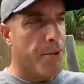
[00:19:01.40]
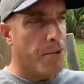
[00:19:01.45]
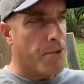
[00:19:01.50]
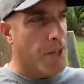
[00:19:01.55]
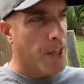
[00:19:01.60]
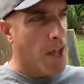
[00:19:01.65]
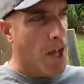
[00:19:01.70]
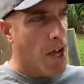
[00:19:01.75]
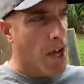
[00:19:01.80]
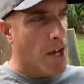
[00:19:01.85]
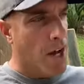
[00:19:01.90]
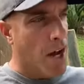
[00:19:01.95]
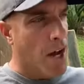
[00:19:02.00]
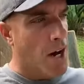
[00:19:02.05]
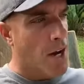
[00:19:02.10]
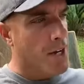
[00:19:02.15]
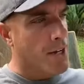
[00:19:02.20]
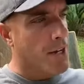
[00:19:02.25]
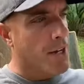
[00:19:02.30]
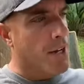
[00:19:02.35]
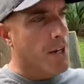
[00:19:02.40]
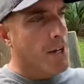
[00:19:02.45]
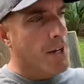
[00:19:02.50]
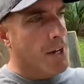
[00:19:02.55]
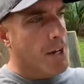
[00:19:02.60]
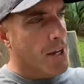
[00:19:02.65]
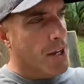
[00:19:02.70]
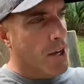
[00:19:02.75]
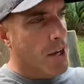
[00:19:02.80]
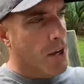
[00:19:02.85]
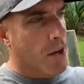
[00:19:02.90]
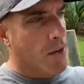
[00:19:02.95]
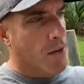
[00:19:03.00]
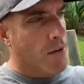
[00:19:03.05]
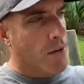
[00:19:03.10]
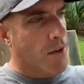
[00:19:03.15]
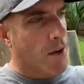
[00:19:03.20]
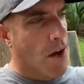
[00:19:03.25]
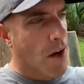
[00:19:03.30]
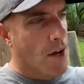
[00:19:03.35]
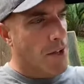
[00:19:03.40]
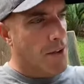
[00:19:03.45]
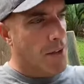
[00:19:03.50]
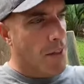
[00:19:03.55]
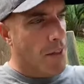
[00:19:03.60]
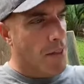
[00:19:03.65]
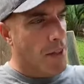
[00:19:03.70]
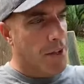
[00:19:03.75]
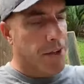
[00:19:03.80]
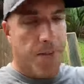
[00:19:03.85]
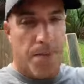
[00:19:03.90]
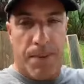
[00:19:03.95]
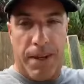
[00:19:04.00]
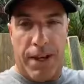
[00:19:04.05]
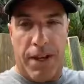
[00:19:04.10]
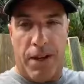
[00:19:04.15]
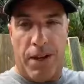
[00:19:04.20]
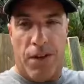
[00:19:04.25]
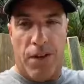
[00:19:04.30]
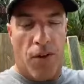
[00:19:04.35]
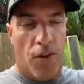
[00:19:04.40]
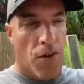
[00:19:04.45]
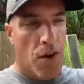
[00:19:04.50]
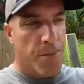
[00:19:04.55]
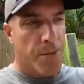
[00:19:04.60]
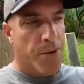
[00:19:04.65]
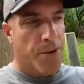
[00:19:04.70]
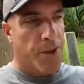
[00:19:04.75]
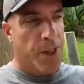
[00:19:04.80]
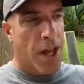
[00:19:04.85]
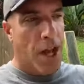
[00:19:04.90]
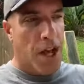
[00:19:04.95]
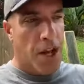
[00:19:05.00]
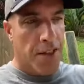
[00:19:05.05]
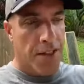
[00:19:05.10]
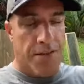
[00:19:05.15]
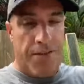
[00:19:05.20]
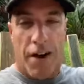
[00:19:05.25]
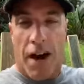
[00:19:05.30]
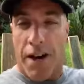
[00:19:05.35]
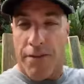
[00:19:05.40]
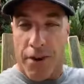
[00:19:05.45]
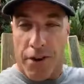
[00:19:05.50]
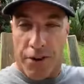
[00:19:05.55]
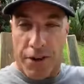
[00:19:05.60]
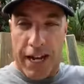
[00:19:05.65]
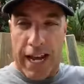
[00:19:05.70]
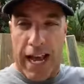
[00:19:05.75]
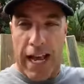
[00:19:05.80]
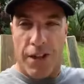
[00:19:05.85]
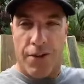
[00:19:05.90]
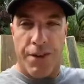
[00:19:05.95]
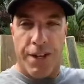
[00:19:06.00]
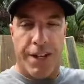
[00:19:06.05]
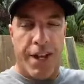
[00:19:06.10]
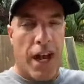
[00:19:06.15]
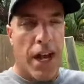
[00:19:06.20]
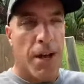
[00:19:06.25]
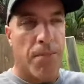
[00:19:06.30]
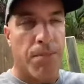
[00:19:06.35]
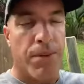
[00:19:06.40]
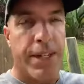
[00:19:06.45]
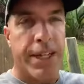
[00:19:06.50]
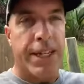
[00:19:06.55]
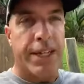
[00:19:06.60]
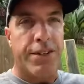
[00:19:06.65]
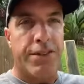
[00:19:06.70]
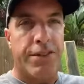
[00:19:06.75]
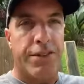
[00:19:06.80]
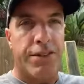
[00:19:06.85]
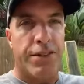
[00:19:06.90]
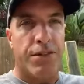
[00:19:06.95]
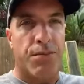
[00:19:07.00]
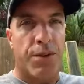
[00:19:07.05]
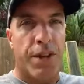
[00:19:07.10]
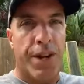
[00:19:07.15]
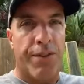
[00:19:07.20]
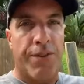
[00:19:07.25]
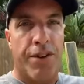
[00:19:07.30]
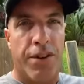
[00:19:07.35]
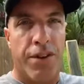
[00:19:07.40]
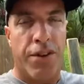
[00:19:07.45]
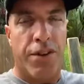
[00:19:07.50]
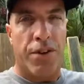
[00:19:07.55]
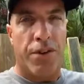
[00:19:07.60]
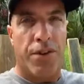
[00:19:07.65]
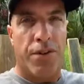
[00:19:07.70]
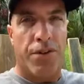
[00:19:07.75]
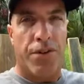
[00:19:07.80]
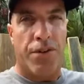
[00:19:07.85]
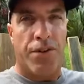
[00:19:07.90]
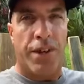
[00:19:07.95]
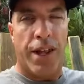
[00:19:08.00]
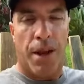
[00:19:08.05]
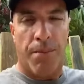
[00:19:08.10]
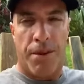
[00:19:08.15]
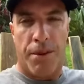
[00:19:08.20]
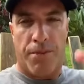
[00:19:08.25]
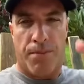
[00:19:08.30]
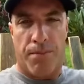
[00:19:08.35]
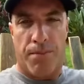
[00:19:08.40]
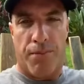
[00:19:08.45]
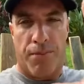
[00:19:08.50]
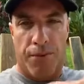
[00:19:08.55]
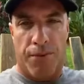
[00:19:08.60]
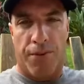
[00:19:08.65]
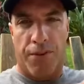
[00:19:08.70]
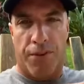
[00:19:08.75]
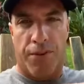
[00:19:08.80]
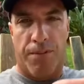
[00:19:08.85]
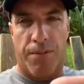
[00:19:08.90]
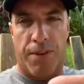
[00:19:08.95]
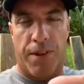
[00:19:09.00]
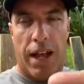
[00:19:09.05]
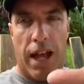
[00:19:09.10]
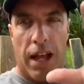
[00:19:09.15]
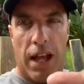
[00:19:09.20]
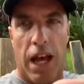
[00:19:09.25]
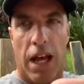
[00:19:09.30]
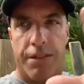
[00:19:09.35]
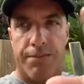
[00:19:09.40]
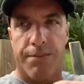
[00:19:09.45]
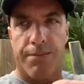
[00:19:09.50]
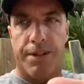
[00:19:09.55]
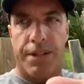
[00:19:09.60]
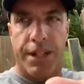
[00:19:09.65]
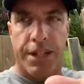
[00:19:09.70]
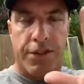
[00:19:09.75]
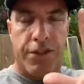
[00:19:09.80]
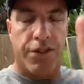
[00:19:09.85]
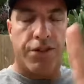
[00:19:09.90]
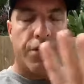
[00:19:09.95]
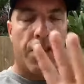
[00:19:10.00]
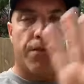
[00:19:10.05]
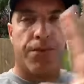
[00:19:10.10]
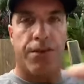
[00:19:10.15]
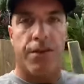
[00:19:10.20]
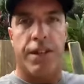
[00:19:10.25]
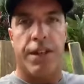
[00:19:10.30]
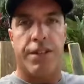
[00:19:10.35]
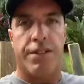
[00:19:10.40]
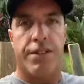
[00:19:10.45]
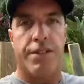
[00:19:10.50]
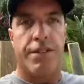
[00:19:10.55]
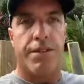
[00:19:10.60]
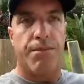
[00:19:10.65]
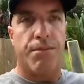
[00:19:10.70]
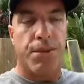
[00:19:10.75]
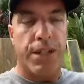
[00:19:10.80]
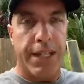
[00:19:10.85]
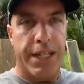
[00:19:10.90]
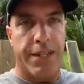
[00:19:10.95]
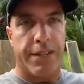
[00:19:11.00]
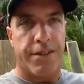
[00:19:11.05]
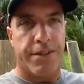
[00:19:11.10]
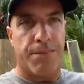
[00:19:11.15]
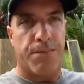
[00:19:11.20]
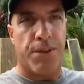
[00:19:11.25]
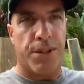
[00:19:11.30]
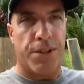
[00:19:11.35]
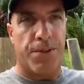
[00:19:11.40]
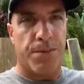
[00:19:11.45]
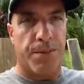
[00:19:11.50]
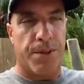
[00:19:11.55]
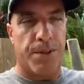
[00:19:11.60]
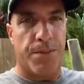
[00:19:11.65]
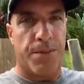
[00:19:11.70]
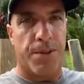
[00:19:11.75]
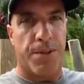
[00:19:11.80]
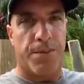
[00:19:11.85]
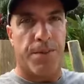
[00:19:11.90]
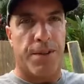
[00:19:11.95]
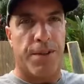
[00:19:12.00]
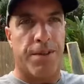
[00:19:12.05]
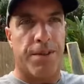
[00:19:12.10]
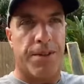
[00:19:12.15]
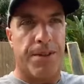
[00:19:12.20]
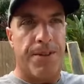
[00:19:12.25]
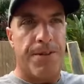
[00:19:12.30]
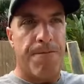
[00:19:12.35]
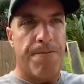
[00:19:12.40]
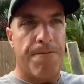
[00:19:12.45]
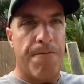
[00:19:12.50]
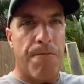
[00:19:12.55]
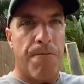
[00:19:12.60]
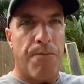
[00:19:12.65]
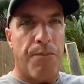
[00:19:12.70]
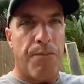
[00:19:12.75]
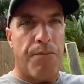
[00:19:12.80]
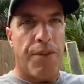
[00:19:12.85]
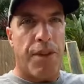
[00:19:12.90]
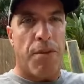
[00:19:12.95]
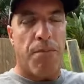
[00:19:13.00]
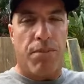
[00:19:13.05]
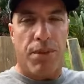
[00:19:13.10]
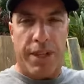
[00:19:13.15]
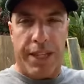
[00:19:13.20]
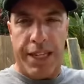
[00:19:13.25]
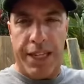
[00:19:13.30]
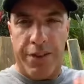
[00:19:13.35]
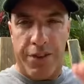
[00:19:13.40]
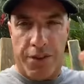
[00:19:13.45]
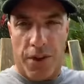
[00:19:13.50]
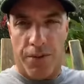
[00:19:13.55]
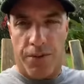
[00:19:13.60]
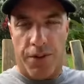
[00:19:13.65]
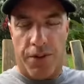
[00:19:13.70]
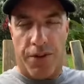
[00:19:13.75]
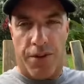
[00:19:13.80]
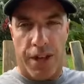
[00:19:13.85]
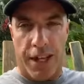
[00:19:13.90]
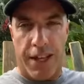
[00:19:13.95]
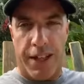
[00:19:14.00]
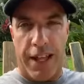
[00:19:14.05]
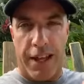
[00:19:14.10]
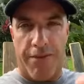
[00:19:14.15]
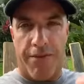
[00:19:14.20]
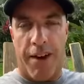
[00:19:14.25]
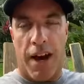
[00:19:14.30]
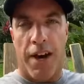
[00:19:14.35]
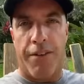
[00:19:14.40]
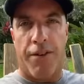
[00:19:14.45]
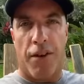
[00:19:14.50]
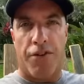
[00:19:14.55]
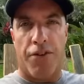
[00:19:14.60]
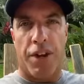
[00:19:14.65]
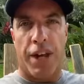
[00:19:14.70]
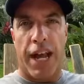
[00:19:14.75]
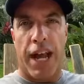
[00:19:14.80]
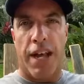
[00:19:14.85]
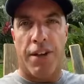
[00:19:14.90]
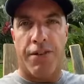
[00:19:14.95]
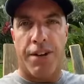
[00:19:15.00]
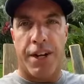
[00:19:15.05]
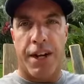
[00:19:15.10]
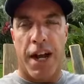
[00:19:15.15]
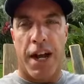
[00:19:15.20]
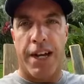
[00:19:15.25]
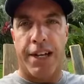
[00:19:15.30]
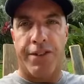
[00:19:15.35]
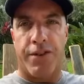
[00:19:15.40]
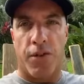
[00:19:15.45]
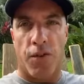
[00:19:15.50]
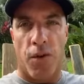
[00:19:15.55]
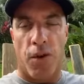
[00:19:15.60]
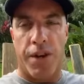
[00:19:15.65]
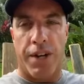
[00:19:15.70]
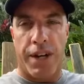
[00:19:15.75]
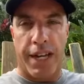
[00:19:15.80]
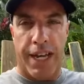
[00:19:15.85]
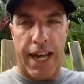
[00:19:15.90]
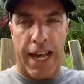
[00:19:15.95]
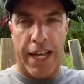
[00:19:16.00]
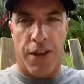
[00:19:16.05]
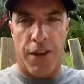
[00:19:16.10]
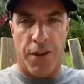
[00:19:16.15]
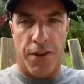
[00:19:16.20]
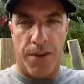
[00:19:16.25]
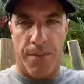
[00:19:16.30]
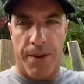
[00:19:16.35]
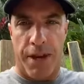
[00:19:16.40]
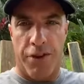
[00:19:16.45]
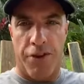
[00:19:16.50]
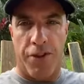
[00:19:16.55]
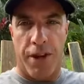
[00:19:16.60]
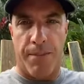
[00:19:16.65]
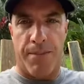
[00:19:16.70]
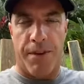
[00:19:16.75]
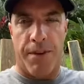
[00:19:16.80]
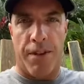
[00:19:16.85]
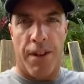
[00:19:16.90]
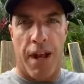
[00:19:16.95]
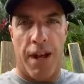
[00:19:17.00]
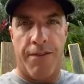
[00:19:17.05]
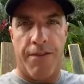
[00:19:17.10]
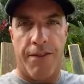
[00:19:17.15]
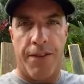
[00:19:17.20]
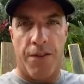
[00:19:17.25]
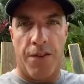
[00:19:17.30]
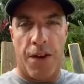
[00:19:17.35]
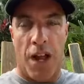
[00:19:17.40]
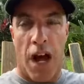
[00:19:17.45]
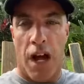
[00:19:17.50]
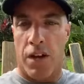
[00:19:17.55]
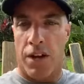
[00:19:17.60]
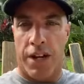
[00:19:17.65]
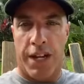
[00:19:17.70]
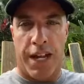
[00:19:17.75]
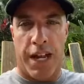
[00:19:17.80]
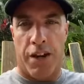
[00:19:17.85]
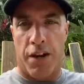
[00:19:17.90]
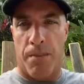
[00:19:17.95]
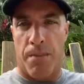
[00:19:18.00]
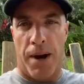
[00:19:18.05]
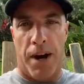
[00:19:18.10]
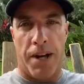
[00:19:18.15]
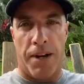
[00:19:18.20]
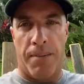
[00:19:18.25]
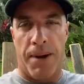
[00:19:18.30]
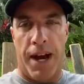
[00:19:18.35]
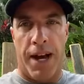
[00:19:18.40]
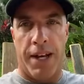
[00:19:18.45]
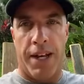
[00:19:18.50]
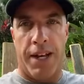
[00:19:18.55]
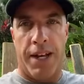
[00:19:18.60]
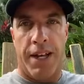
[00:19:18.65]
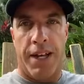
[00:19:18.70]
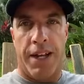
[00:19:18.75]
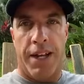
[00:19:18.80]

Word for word: I'm going to rely on you know, on this pill or I'm going to rely on the 500 calorie diet. Please, just whatever you do, just tell me, just please, just don't do this. Please, please, please, please, please. Please don't think that 500 calorie diets are going to get you in the best shape of your life. They're not going to get your body back.